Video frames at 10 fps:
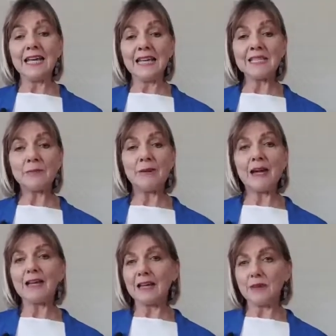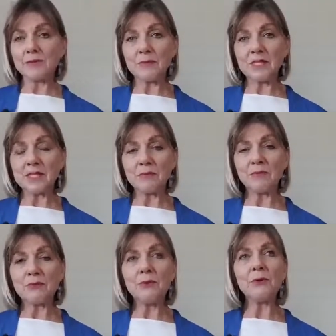it is about, like I was mentioning
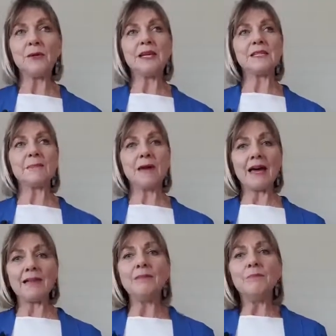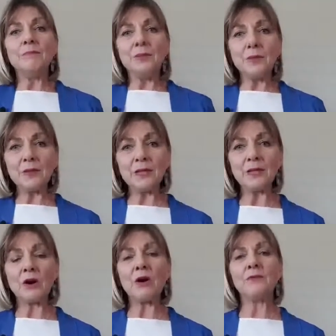before, it is about
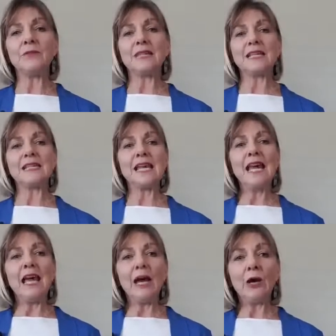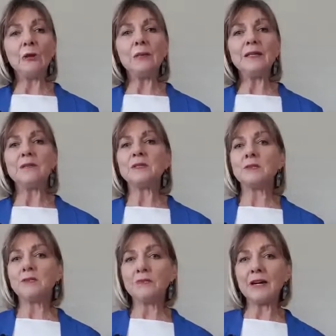building the confidence, helping them
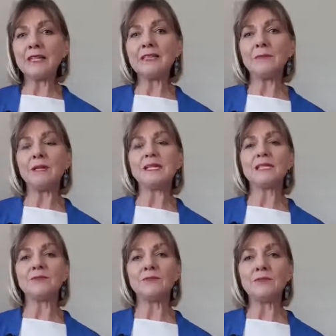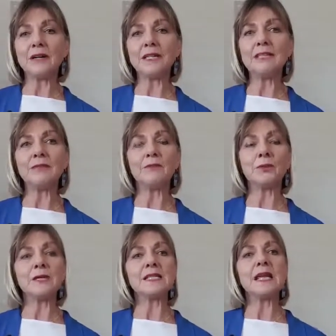to find their message, find their
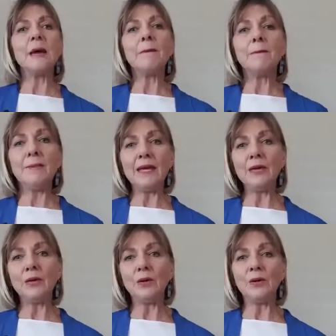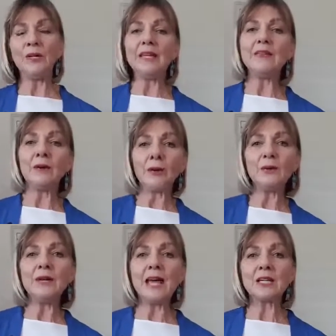voice, be heard in their
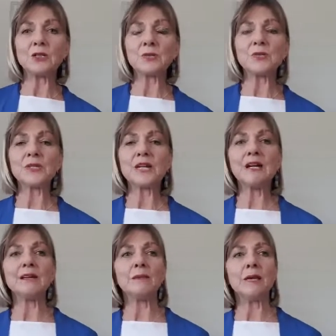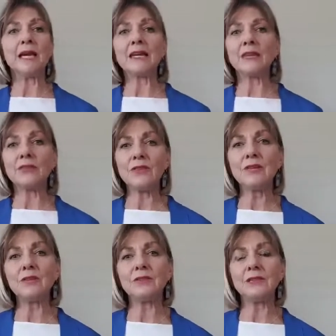own natural style, being able to
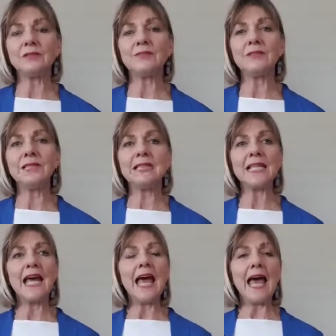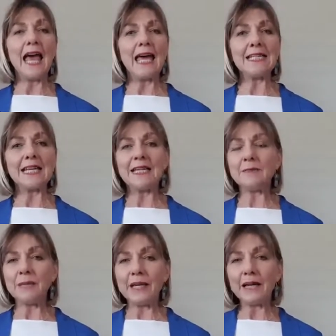think on their feet
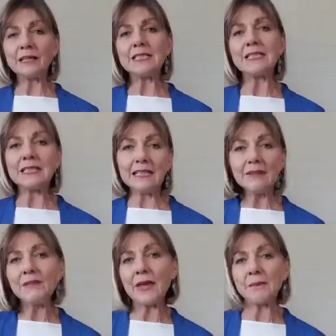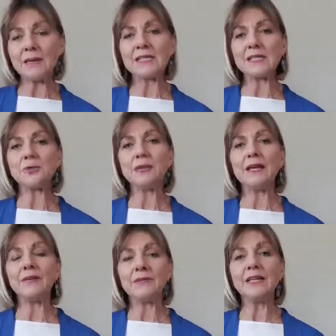and be able to deliver that message
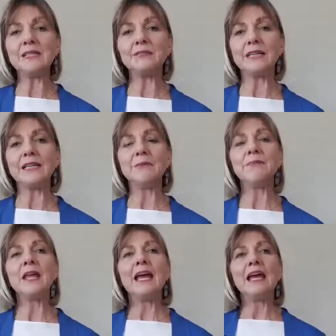really effectively.